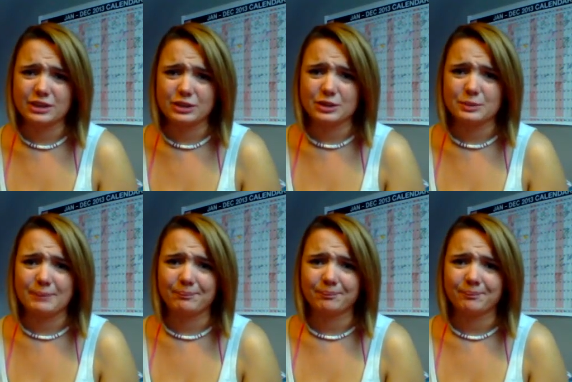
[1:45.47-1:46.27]
Doctor just
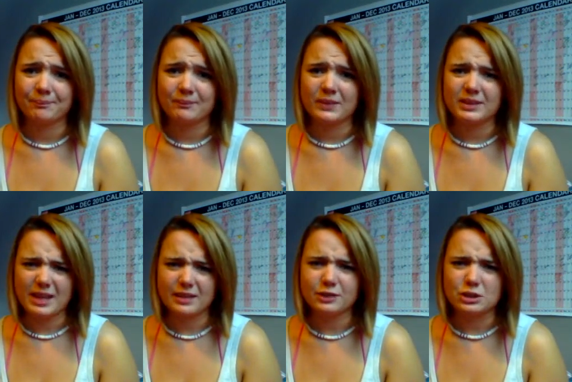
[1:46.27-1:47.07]
went,
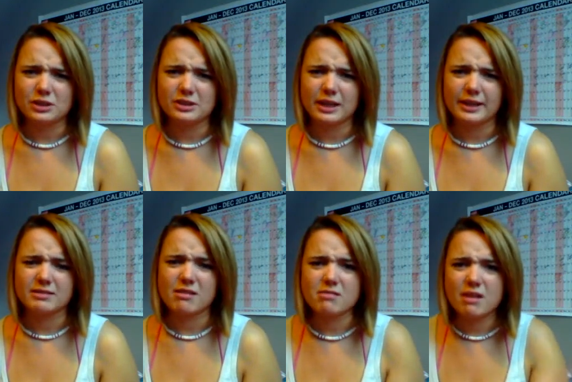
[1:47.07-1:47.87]
yeah, you've got
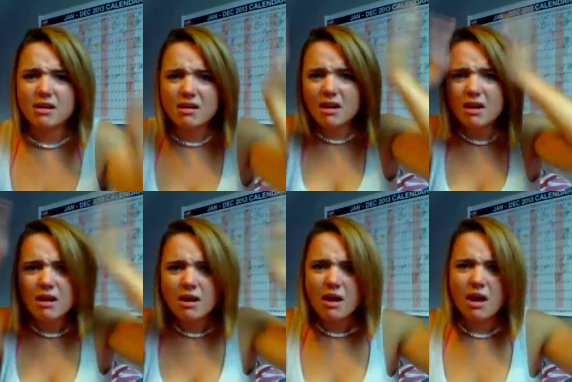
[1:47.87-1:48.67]
tonsillitis. So I was like,
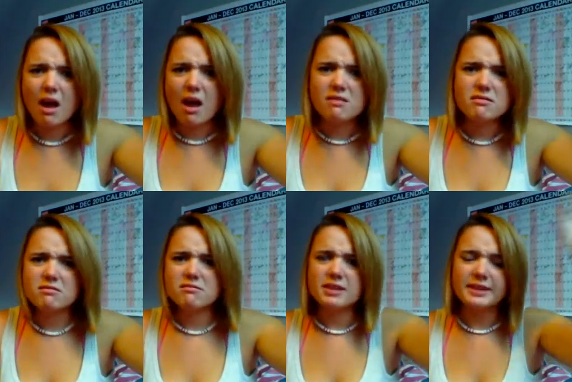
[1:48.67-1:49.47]

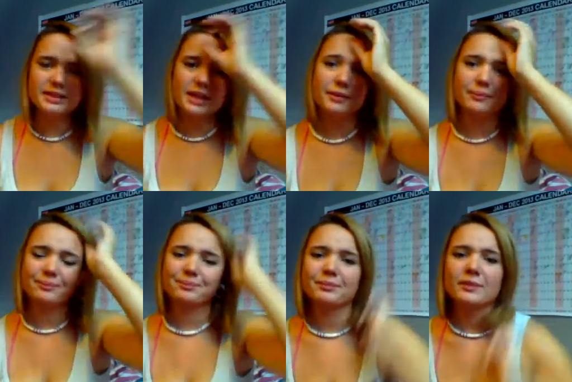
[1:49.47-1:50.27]
hey. So
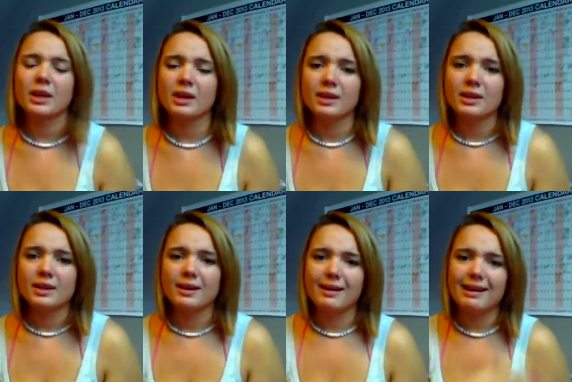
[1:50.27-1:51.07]

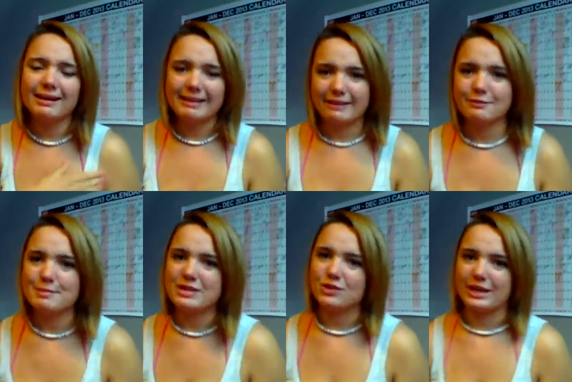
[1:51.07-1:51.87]
I
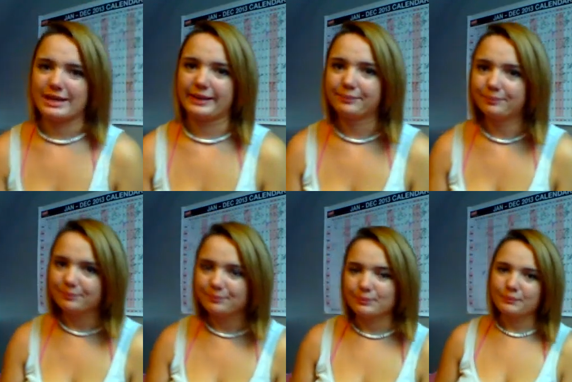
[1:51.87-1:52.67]
haven't been training
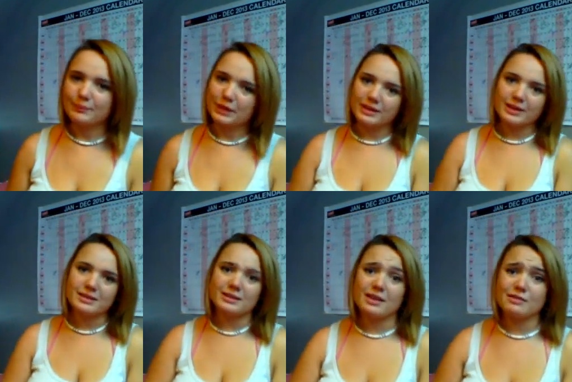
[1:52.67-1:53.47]

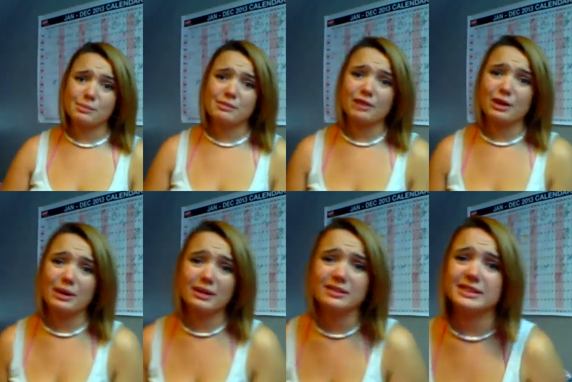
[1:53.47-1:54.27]
because I've not been very
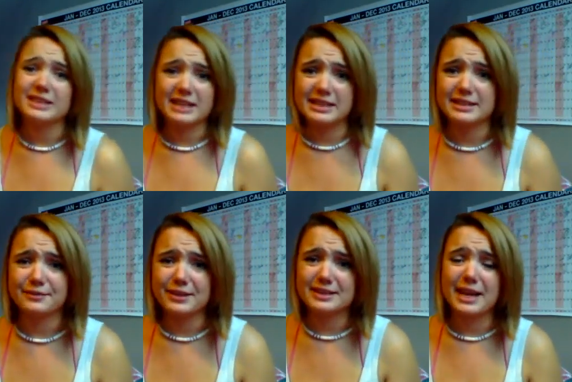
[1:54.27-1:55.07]
well, and today's the
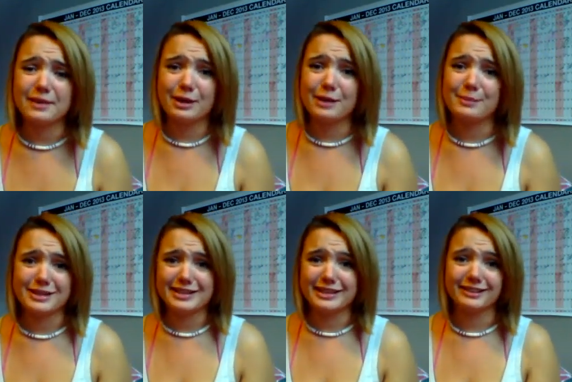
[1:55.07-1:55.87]
first day where I'm
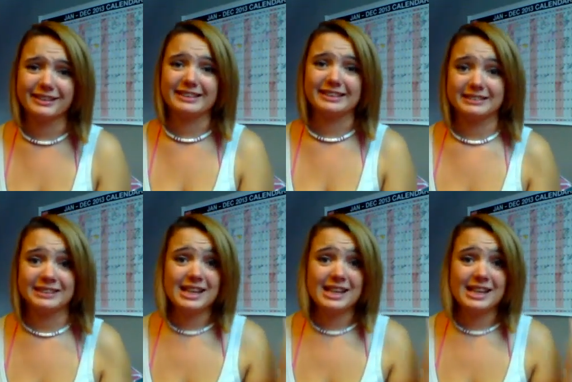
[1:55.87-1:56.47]
actually like,